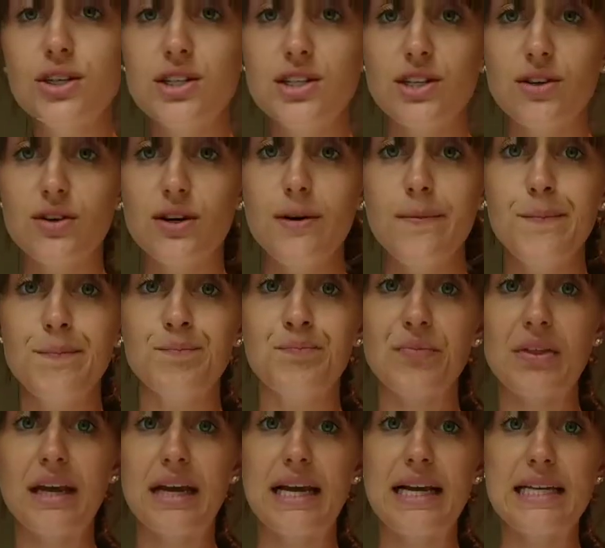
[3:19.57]
syrup
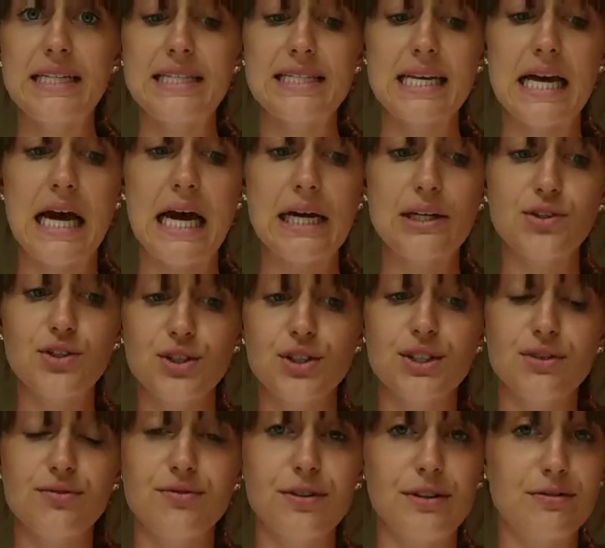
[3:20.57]
hits
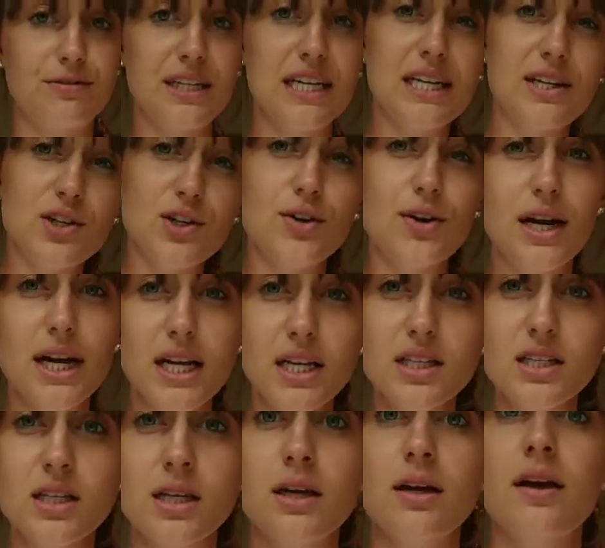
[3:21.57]
115
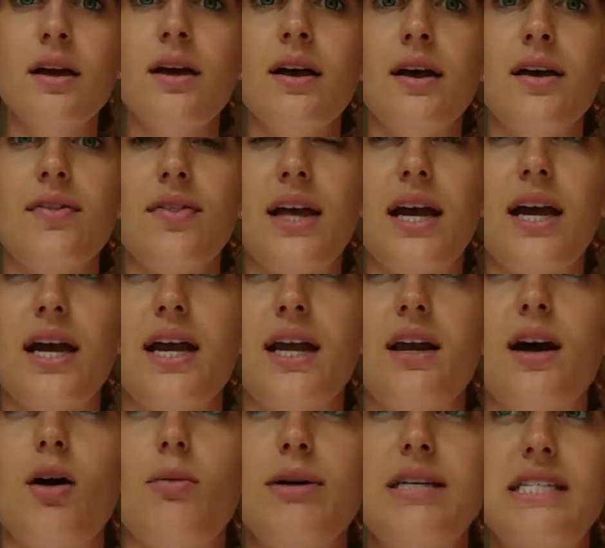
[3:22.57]
degrees, then
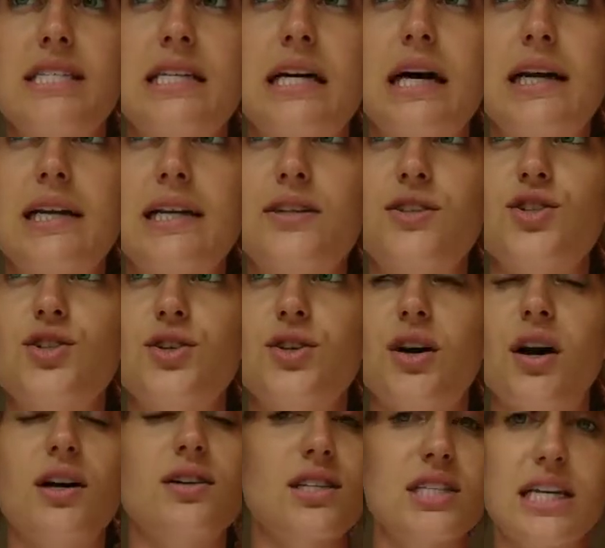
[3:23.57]
I'll be starting to,
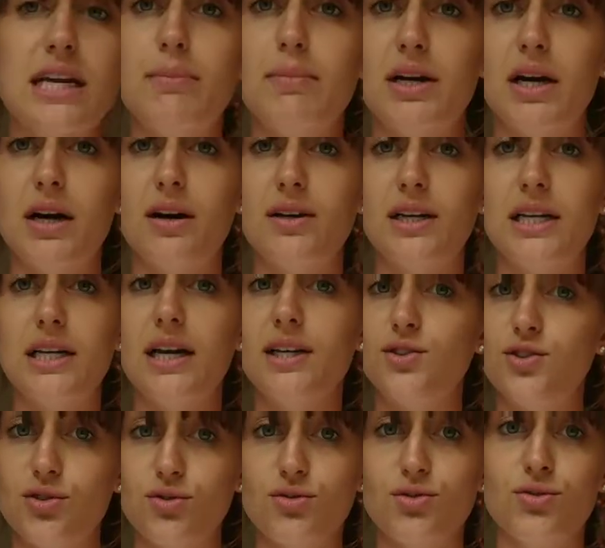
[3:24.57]
I'll just keep an eye on it. I
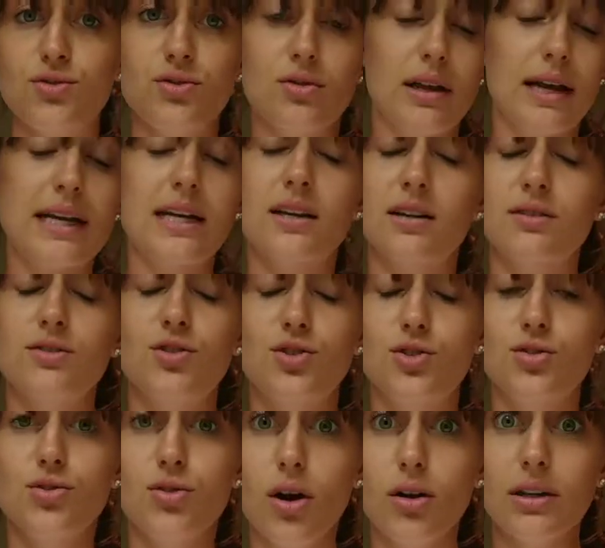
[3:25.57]
do
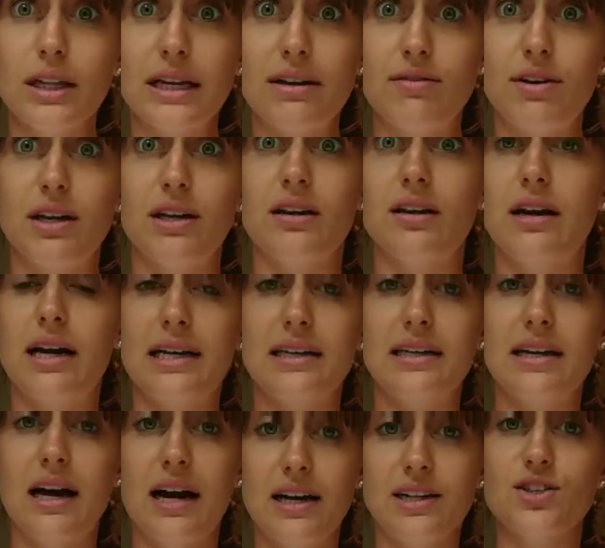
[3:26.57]
not leave it. I
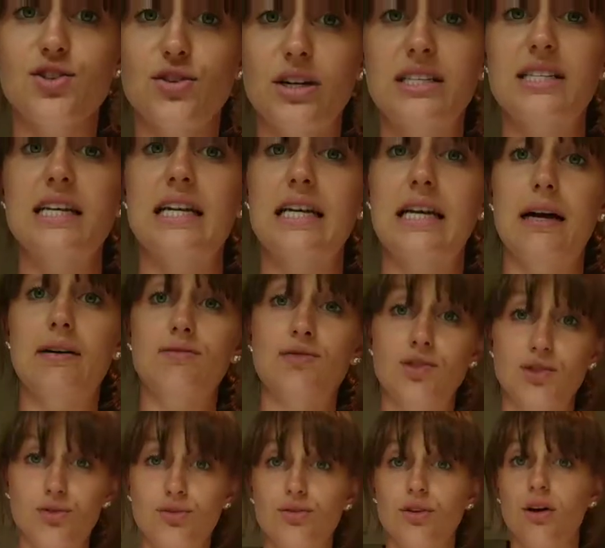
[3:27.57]
can't stress that enough.
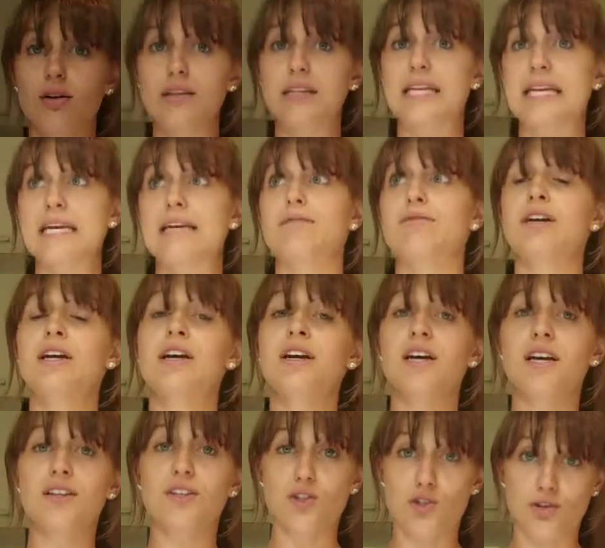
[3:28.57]
Do not leave
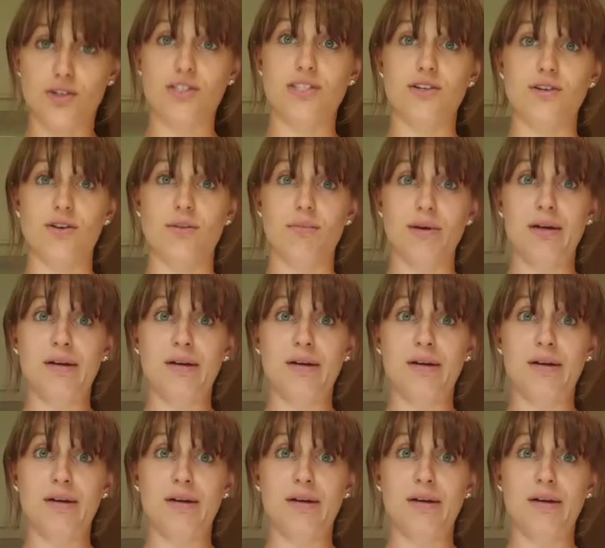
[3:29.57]
the sugar syrup.